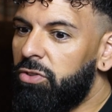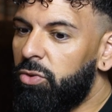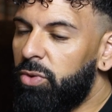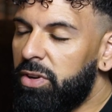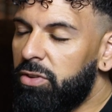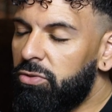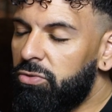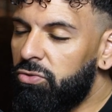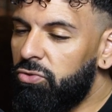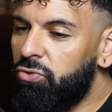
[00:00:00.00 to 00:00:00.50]
they're
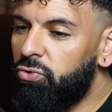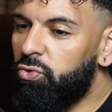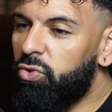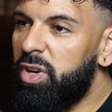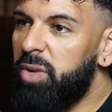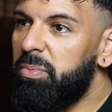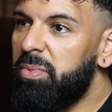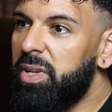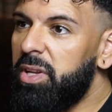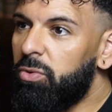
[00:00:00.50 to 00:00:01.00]

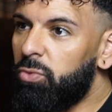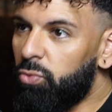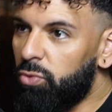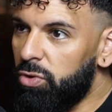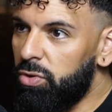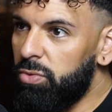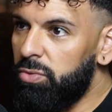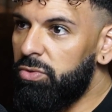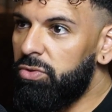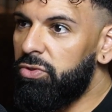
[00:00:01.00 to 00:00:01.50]
extremely
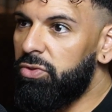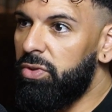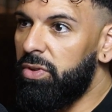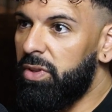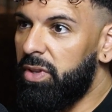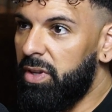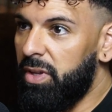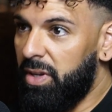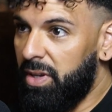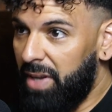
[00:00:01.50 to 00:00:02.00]
rude to
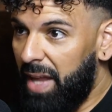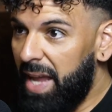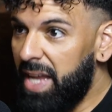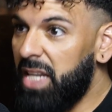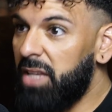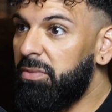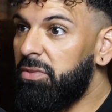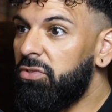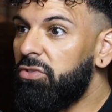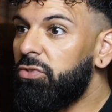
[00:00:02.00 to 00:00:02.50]
the
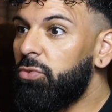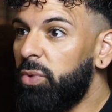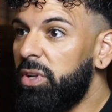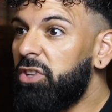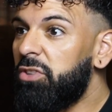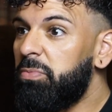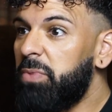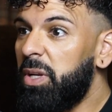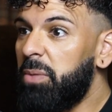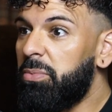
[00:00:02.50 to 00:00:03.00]
native
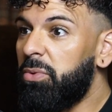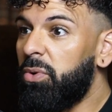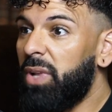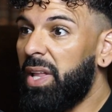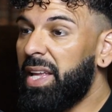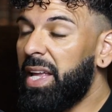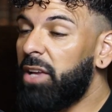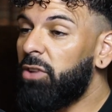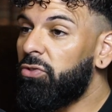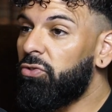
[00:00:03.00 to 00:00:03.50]
Swedish people,
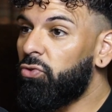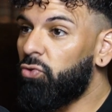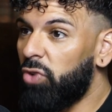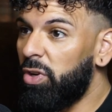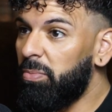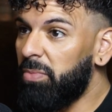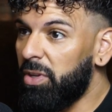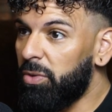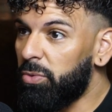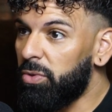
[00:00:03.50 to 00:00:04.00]
like
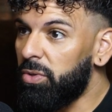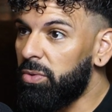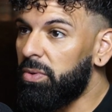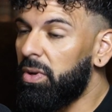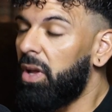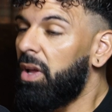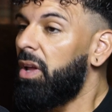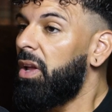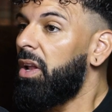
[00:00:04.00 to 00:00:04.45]
extremely rude.